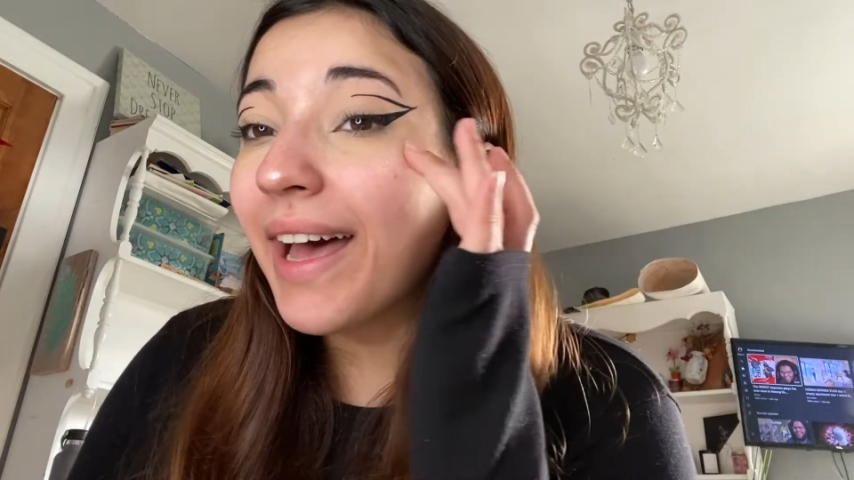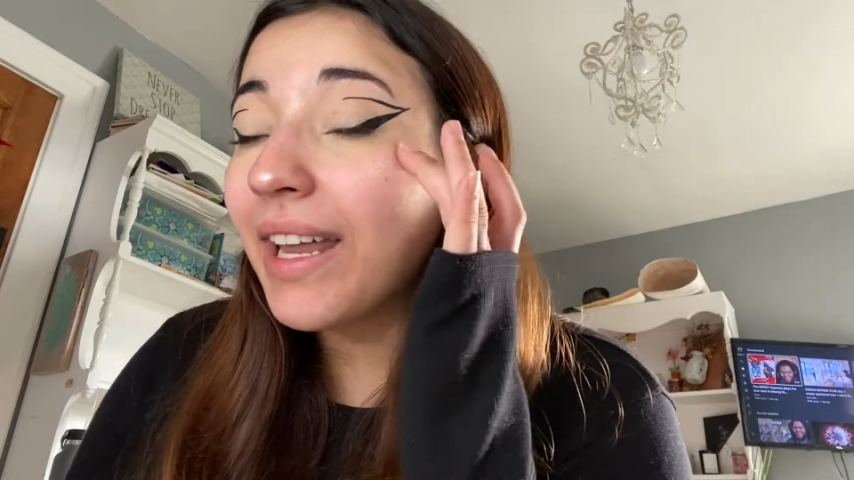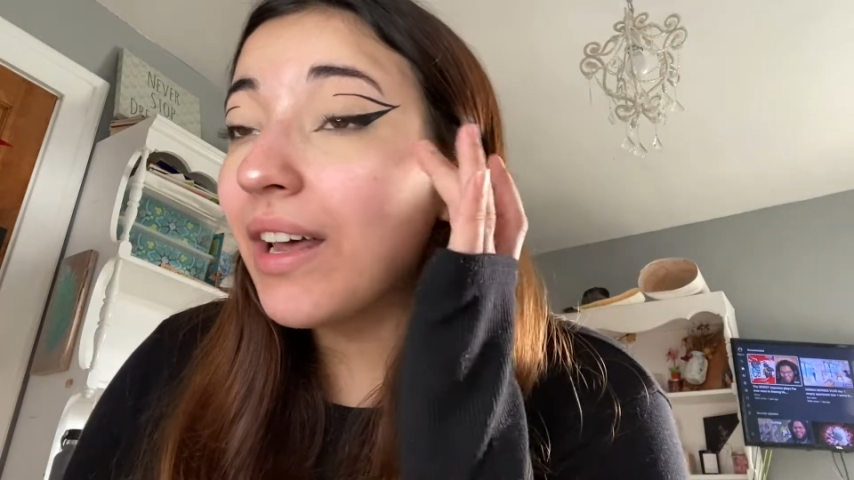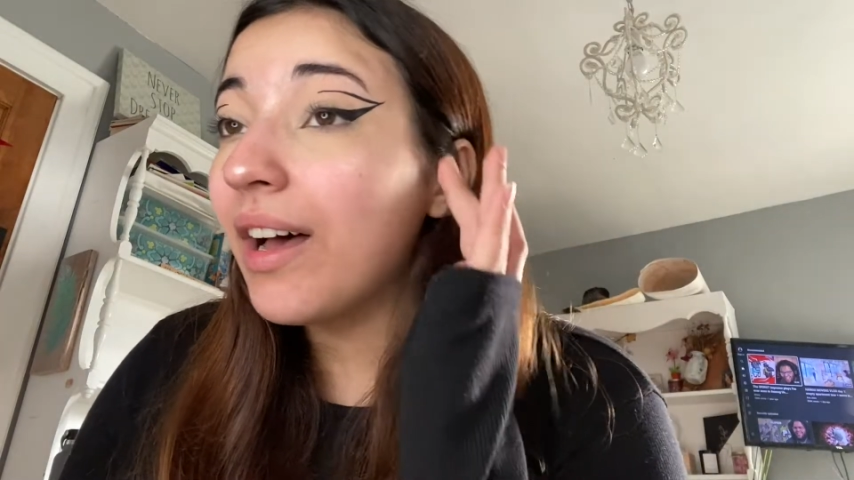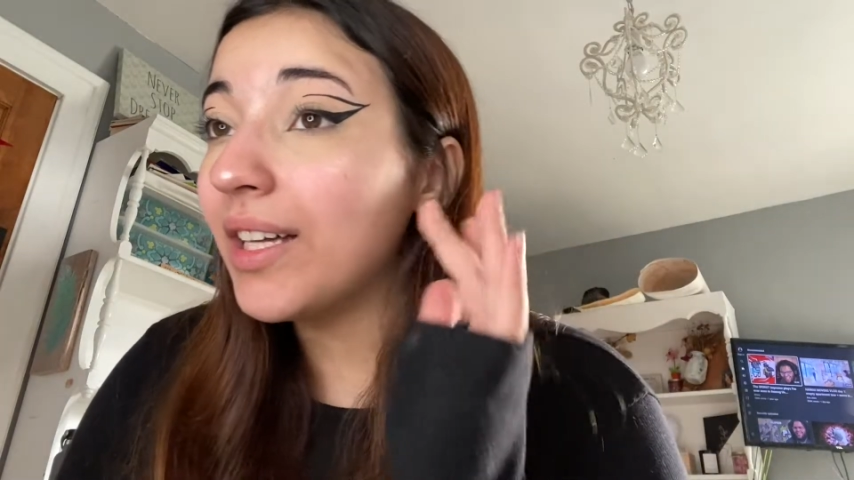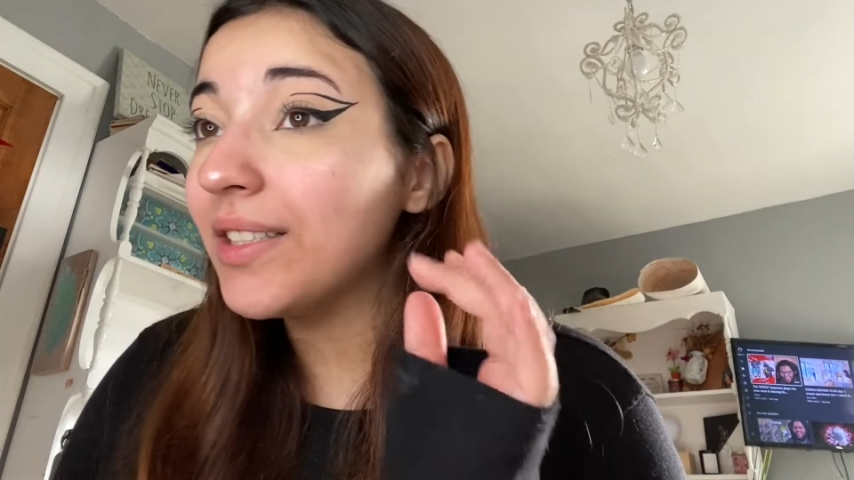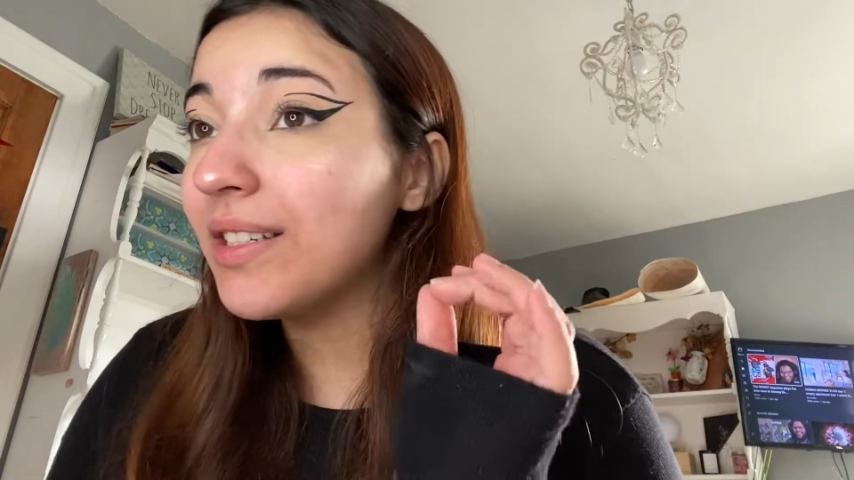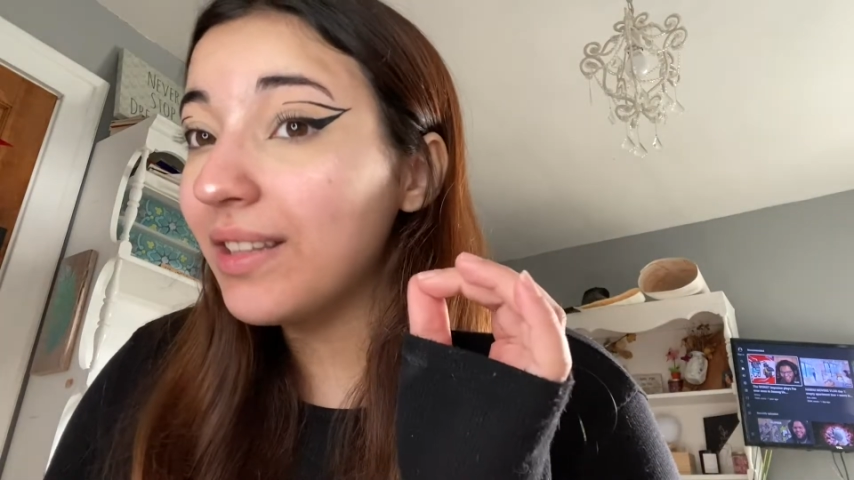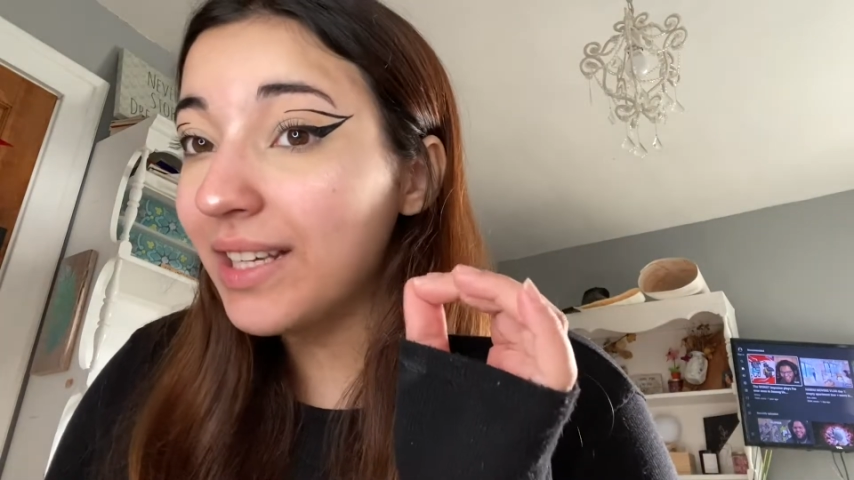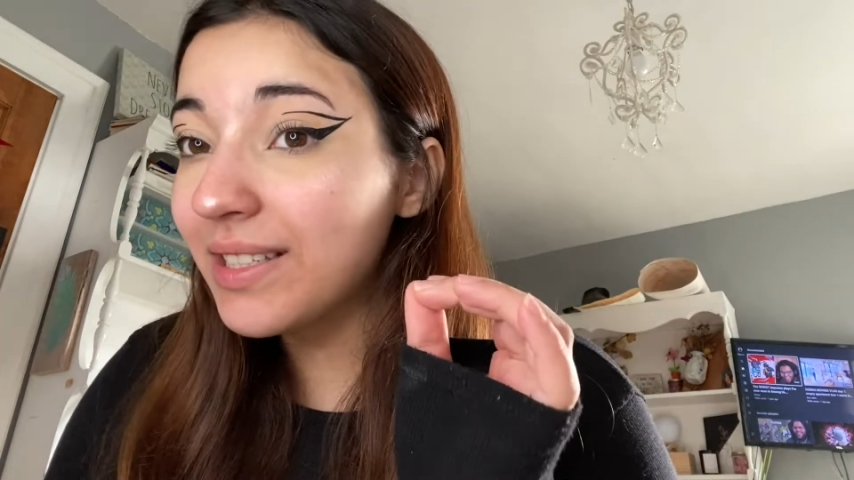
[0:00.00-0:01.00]
add on
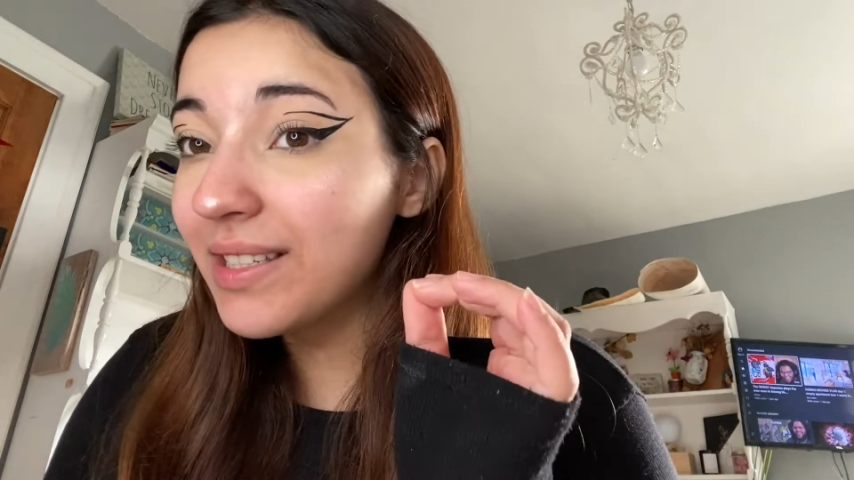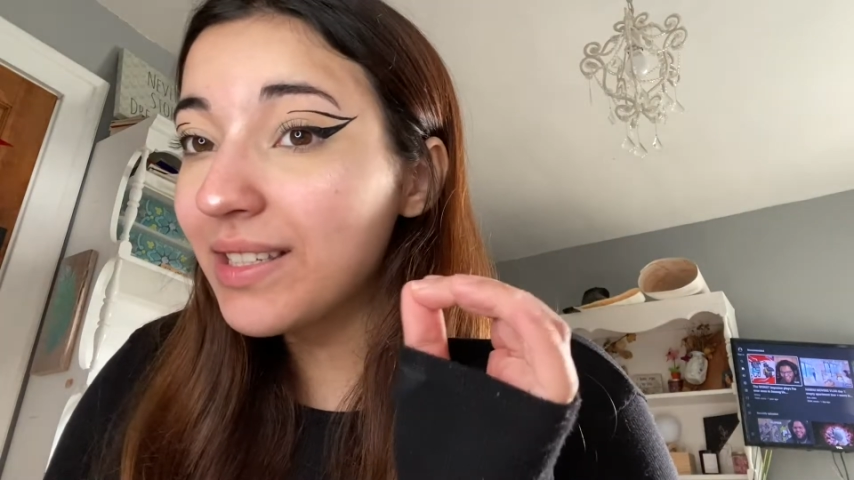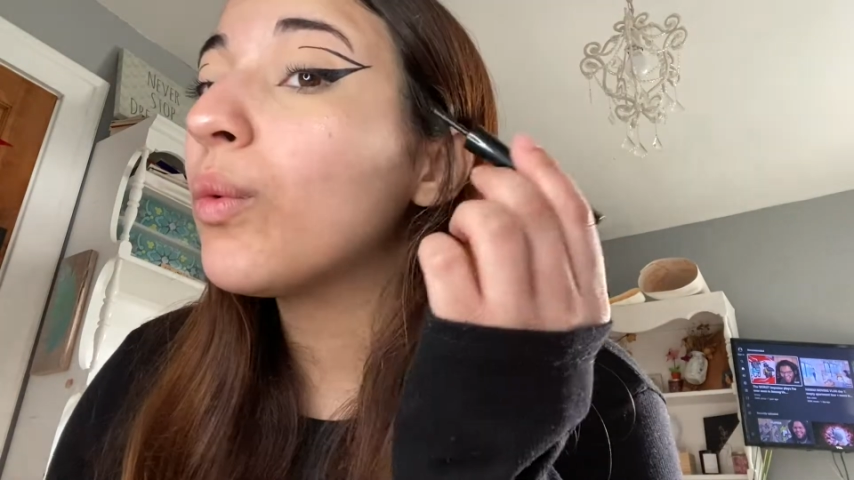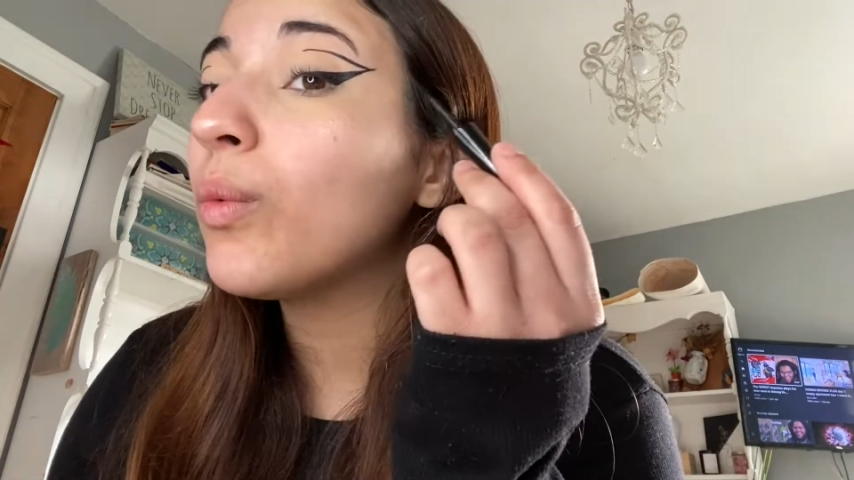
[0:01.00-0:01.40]
to this.